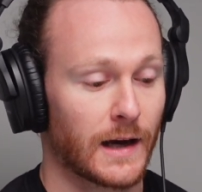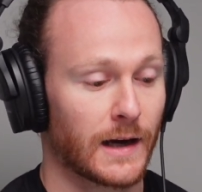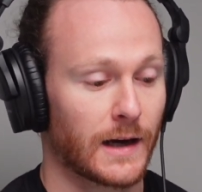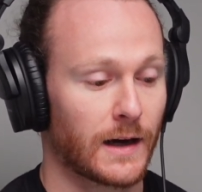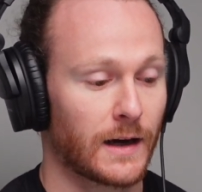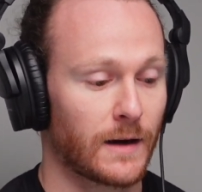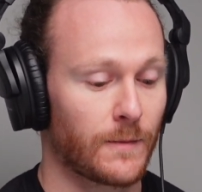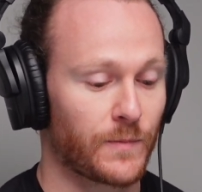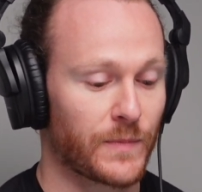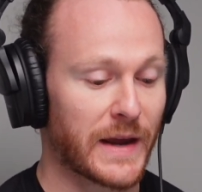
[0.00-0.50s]

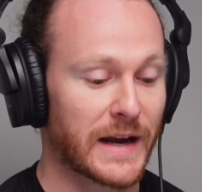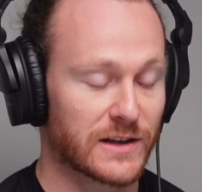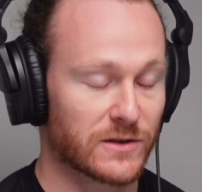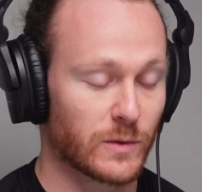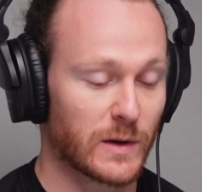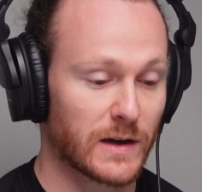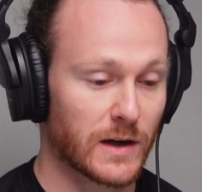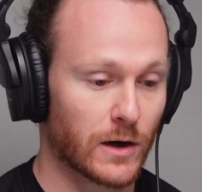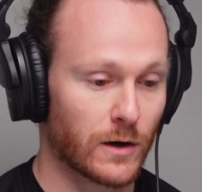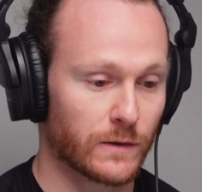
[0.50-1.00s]
As
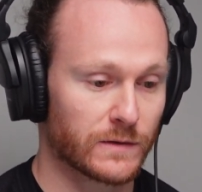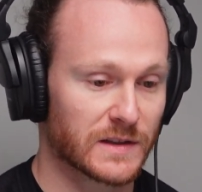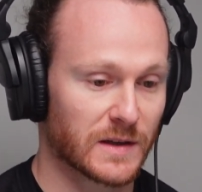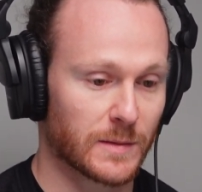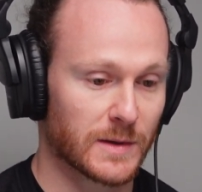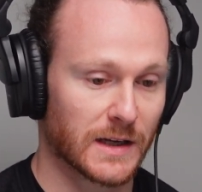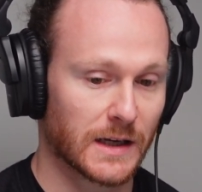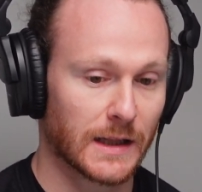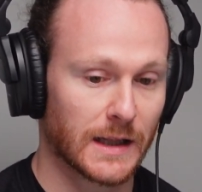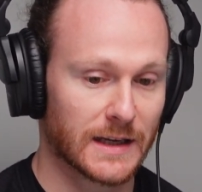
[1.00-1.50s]
we know,
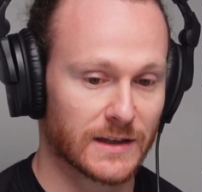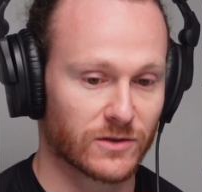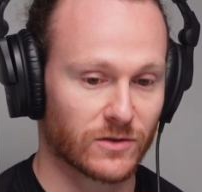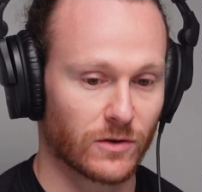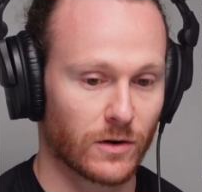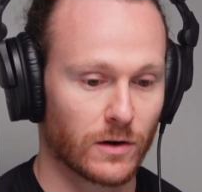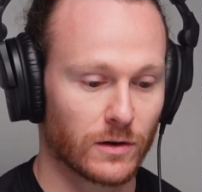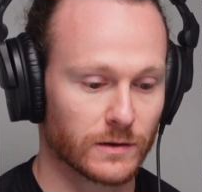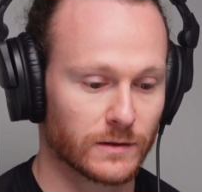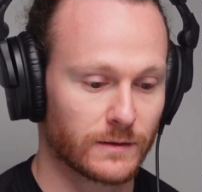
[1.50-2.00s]
some of the
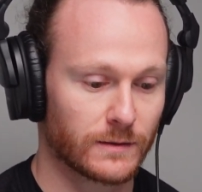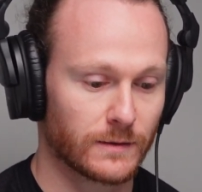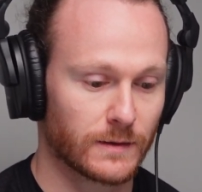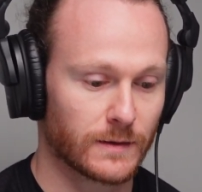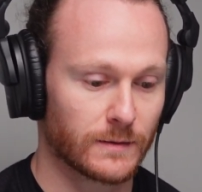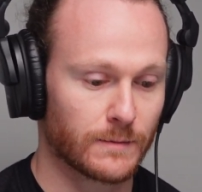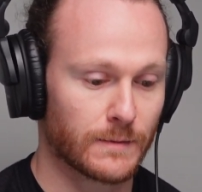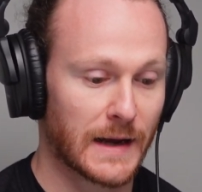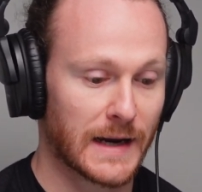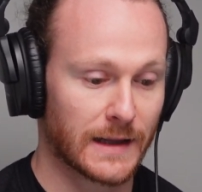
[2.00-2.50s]
cholesterol
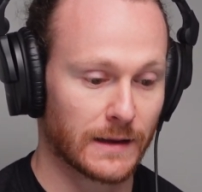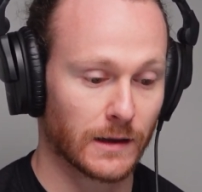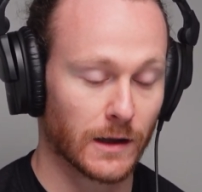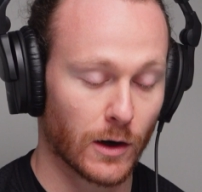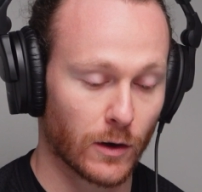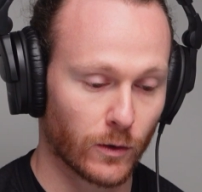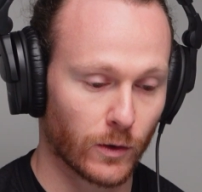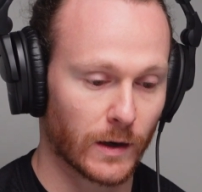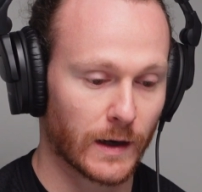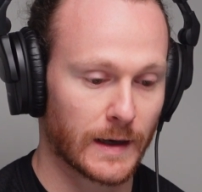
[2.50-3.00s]

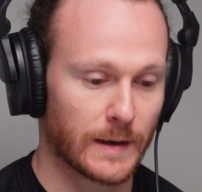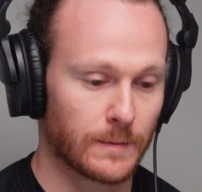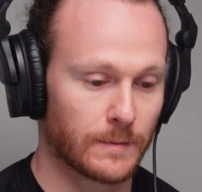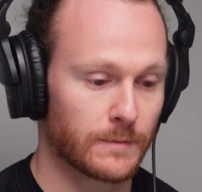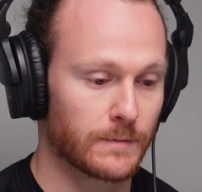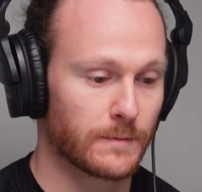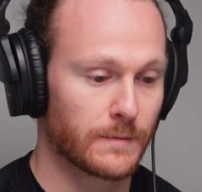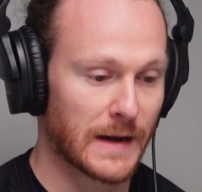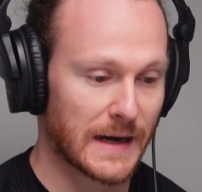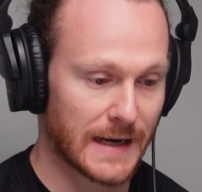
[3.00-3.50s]

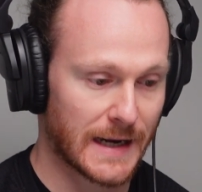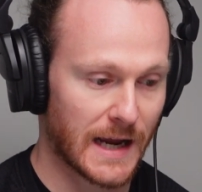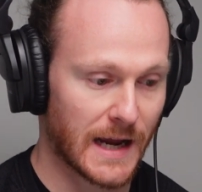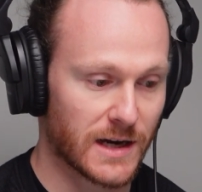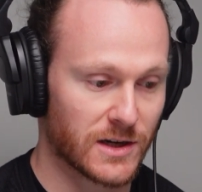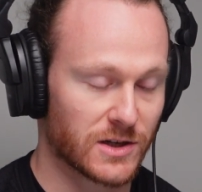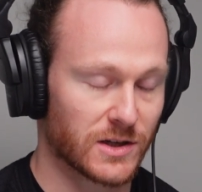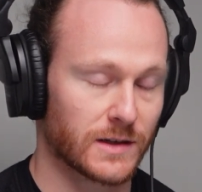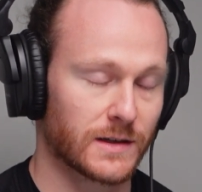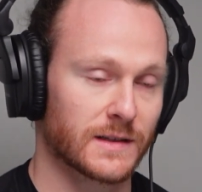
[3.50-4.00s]
lowering
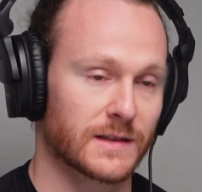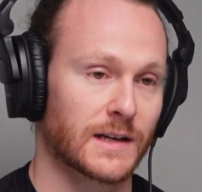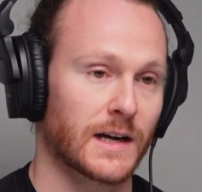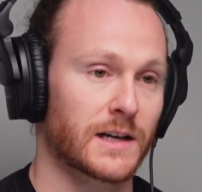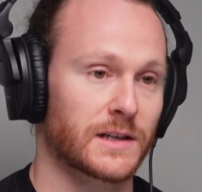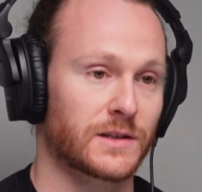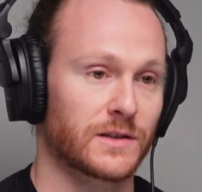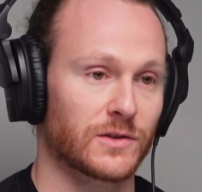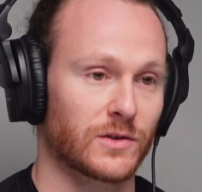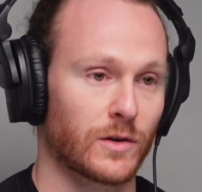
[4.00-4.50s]
medication
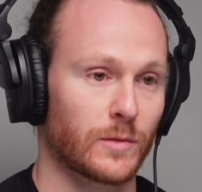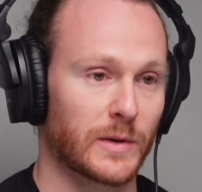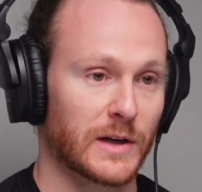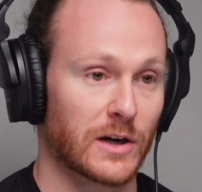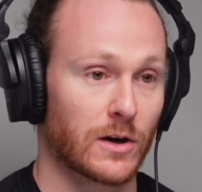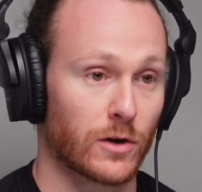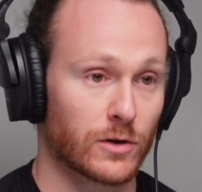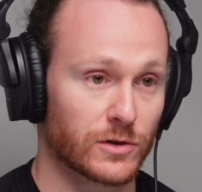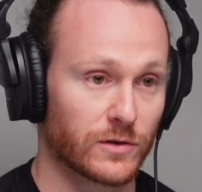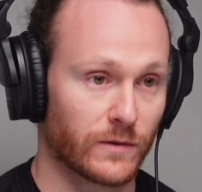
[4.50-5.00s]
discussions are a bit
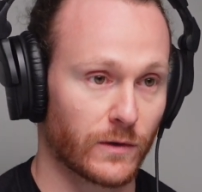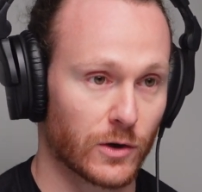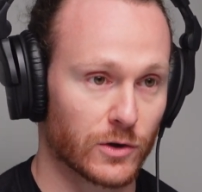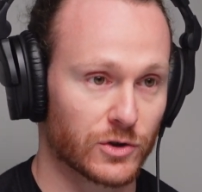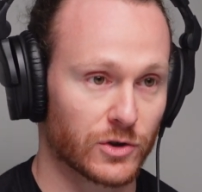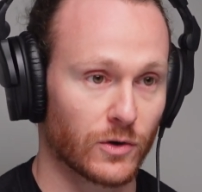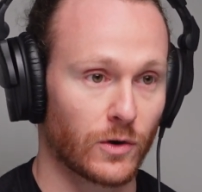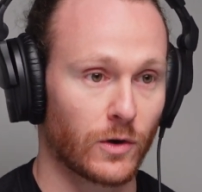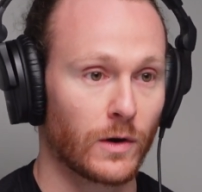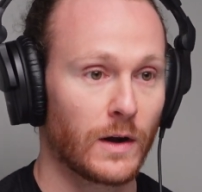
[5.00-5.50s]

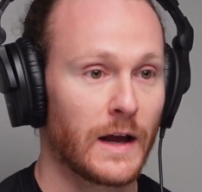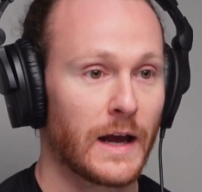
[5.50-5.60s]
controversial.